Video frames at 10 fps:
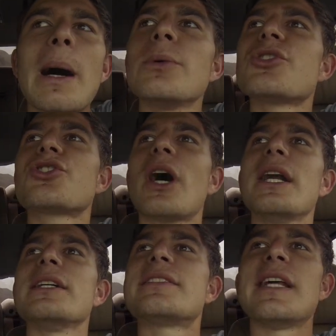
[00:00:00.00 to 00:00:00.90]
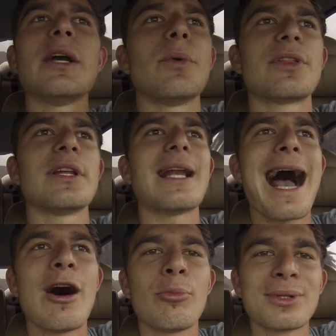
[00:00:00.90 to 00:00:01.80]
I was trying to stay within
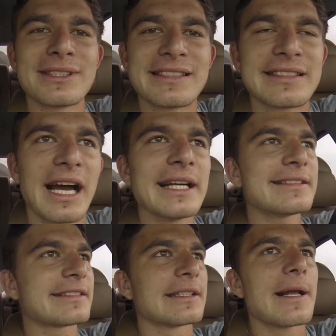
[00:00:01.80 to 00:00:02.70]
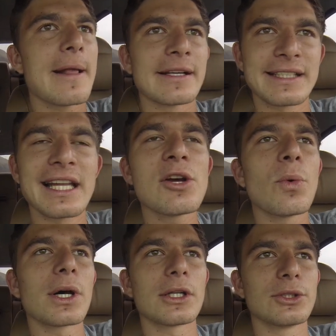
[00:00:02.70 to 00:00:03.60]
Albert's sights because I
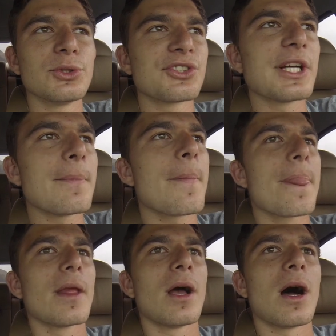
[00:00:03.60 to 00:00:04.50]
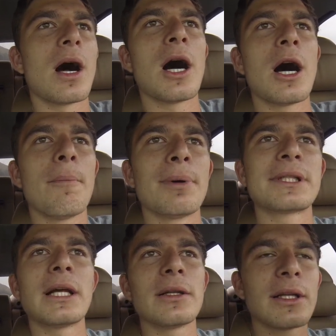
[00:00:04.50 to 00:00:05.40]
didn't want to lose him. Um,
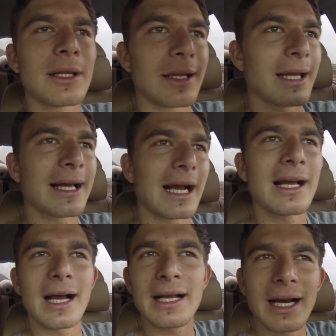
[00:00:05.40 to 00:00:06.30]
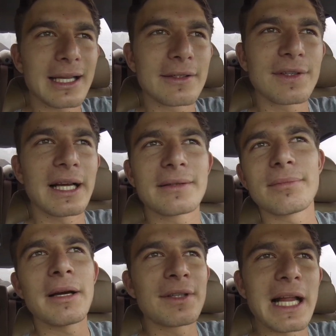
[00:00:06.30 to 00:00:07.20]
but then like I, I kind of like
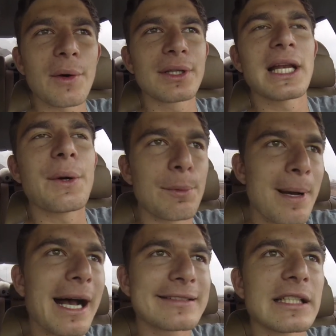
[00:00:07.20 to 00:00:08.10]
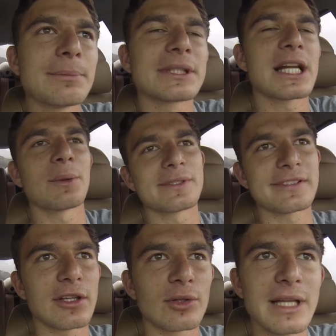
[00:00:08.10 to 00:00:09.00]
every now and then I would pass him, but then I would
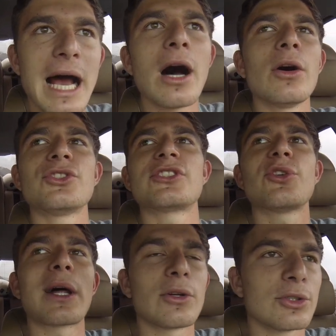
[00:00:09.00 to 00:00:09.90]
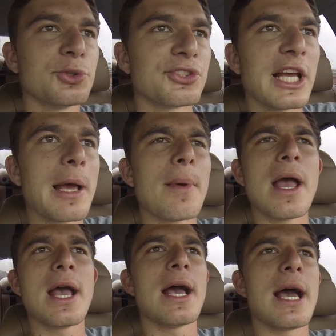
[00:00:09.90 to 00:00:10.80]
slow down just so I don't lose him
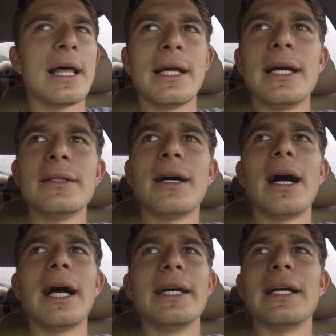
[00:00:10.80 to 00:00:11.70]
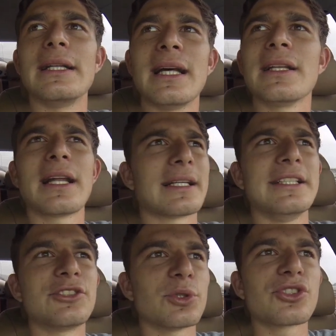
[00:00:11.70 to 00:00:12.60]
and then I and then like
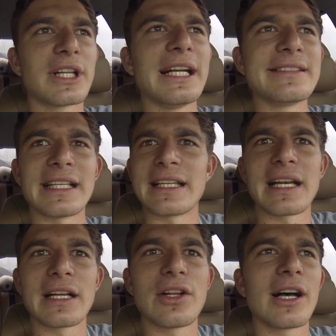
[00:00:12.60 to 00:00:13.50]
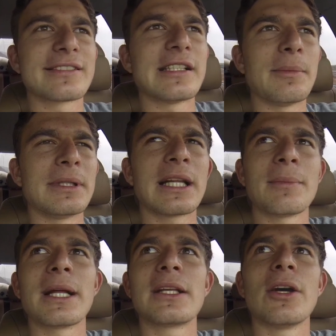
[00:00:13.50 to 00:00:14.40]
he switched lanes and then I lost him and then
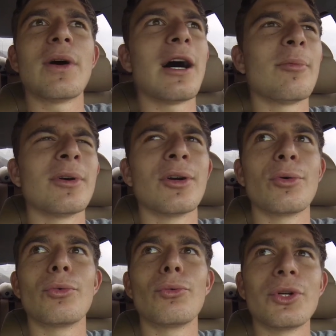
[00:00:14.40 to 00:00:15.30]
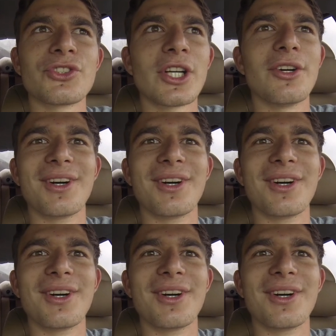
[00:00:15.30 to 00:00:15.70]
I'm like yo Albert where'd you go